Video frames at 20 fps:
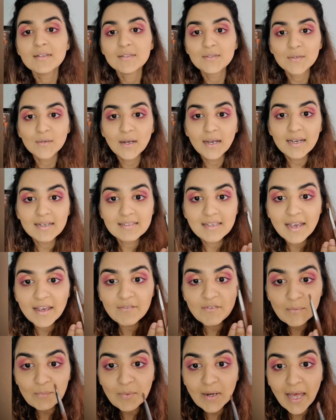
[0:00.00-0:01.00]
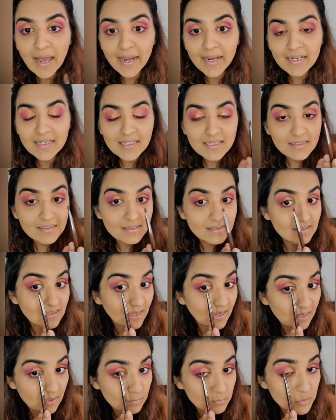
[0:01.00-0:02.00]
So guys, I have applied the
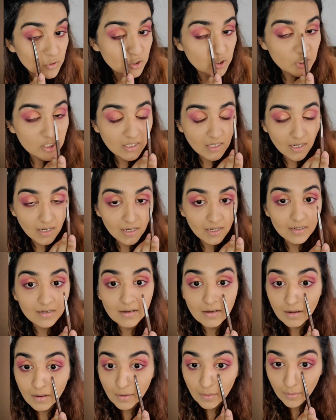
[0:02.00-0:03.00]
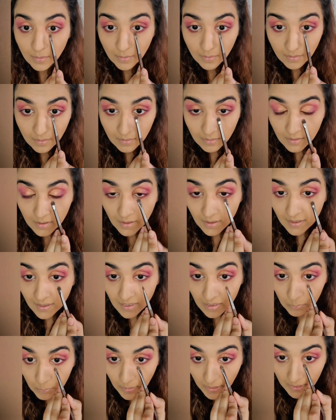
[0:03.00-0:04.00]
same shade
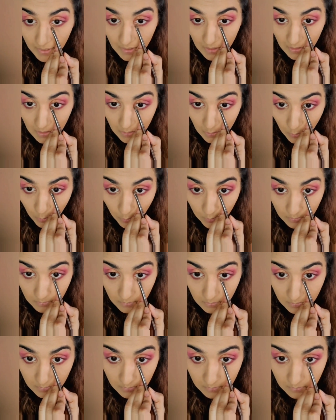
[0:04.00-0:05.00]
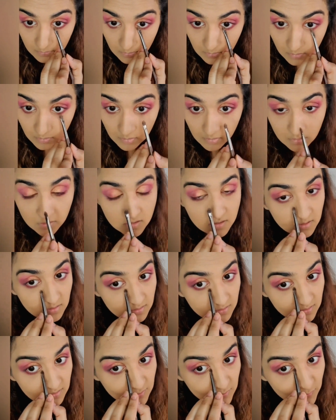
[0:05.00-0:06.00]
in my inner corners
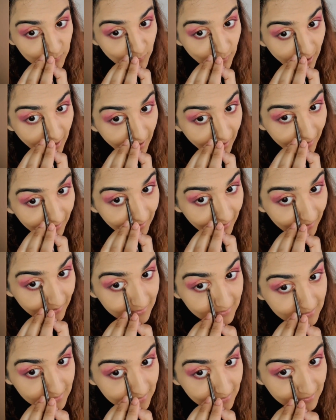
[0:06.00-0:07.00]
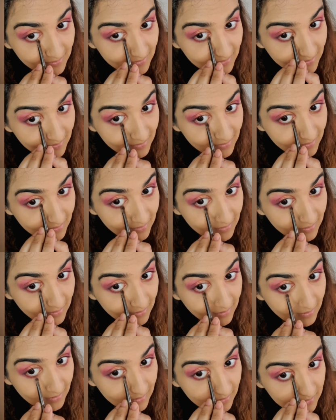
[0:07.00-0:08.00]
just to highlight it,
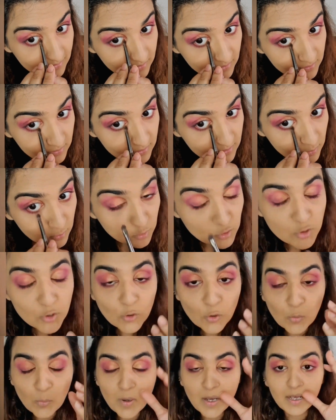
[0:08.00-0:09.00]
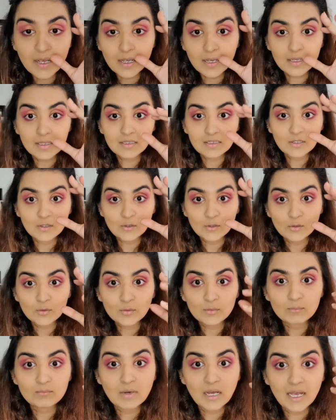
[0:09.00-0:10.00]
just to show my,
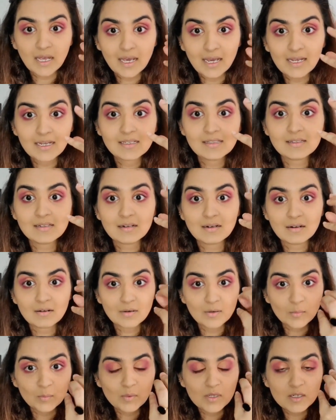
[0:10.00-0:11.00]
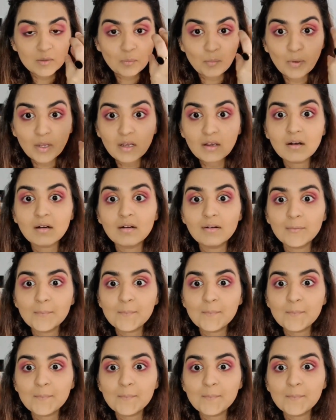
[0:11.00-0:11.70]
my eyes are a bit bigger.